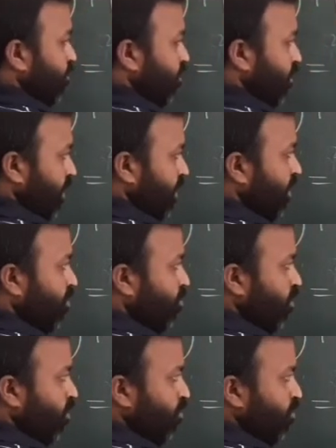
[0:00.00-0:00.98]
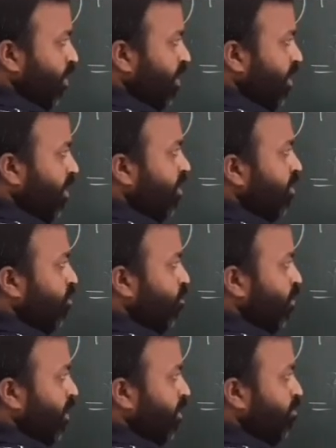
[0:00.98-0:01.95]
for n equal to 1,
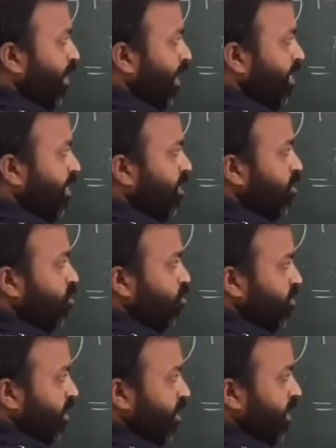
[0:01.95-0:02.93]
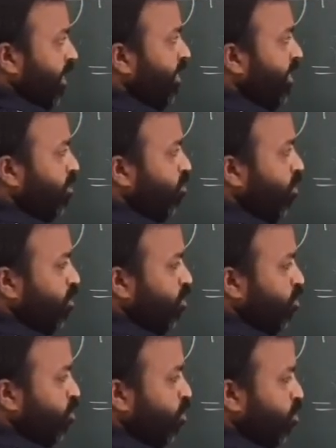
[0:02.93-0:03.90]
1 by 2z, n equal
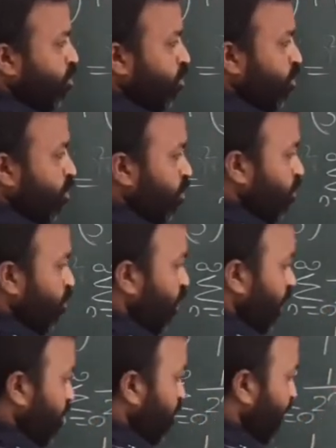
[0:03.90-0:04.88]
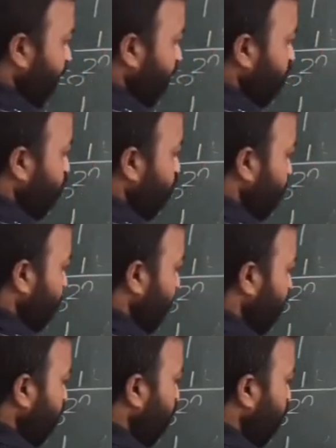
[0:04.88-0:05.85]
to 2, 1 by
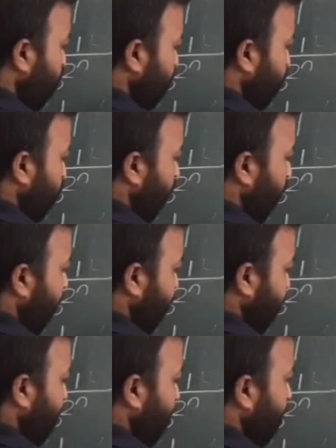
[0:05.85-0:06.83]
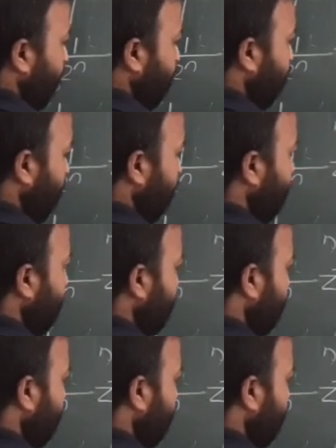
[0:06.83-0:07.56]
2z whole square. For n equal